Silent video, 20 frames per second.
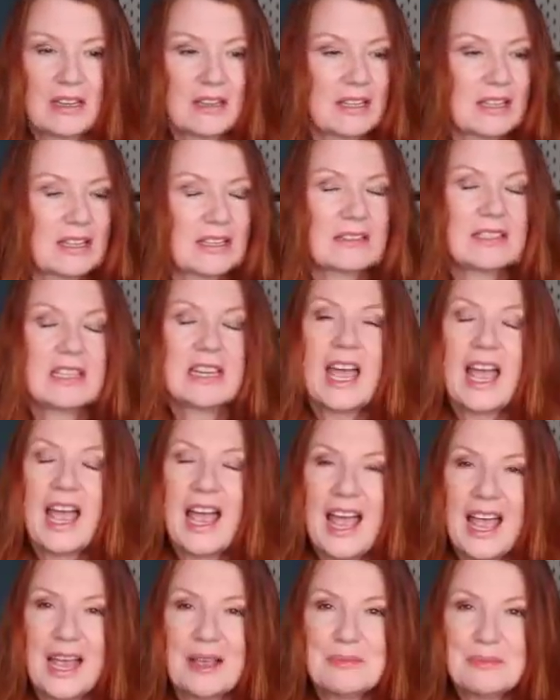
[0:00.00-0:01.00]
I think that's an
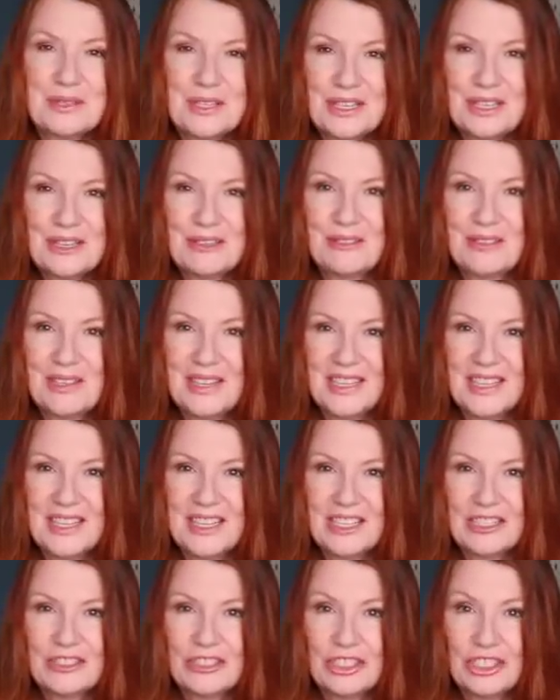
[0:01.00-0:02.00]

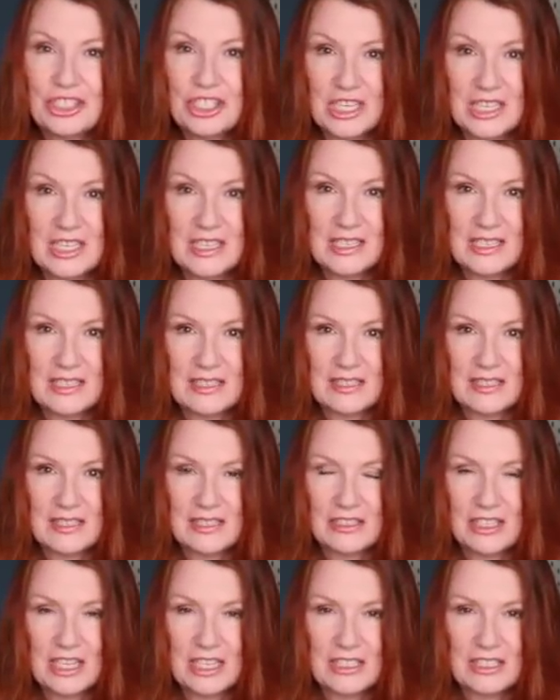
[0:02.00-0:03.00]
absolutely genius
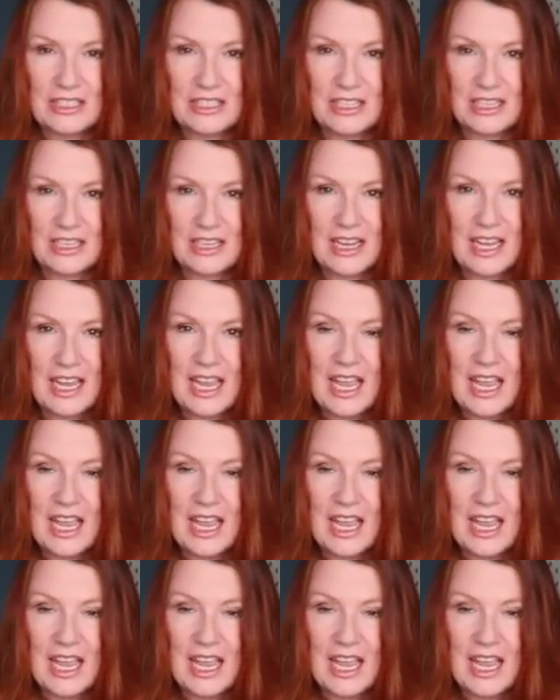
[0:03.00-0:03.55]
suggestion.